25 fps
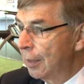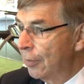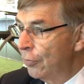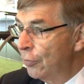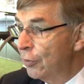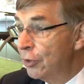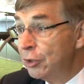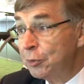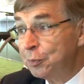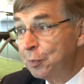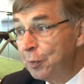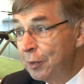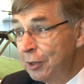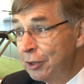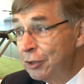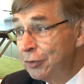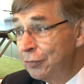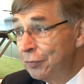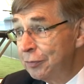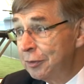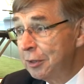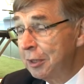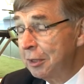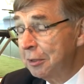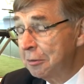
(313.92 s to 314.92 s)
this piece
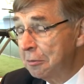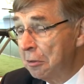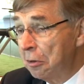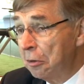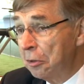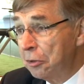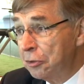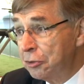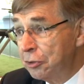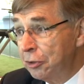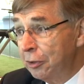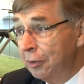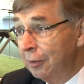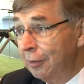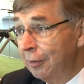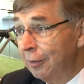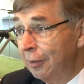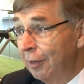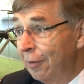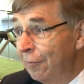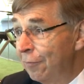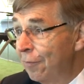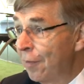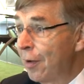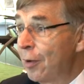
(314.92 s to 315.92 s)
of technology,
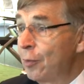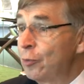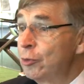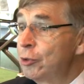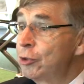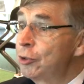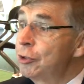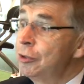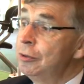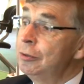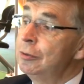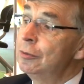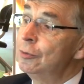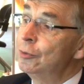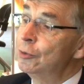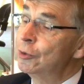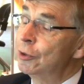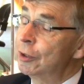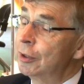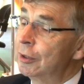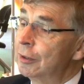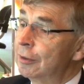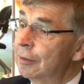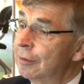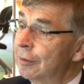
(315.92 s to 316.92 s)
if mm. I was to use
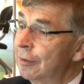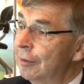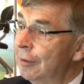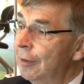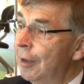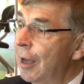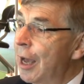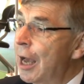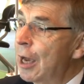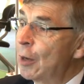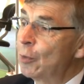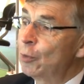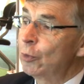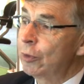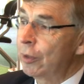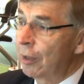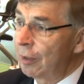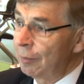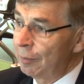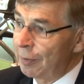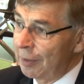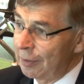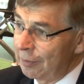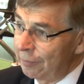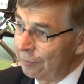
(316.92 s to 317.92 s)
it, how would
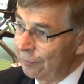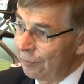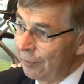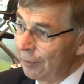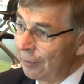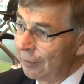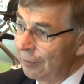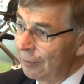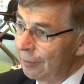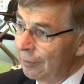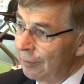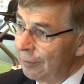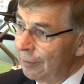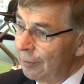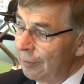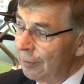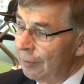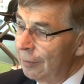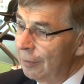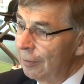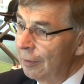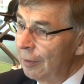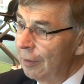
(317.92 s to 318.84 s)
I benefit? Yeah.